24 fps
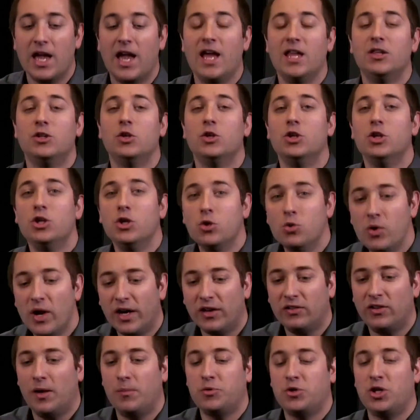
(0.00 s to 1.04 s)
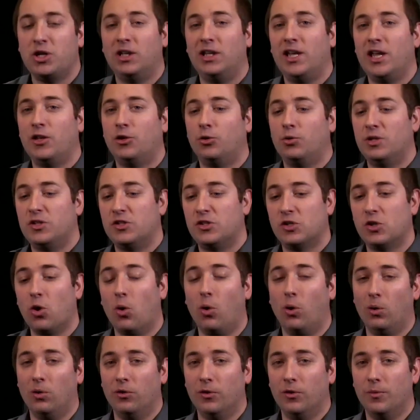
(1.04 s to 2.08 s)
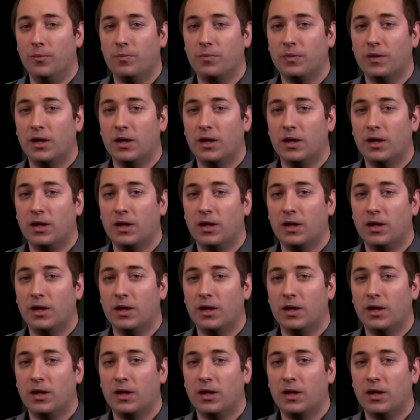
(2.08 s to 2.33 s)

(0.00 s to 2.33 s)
and the new exception lander is called,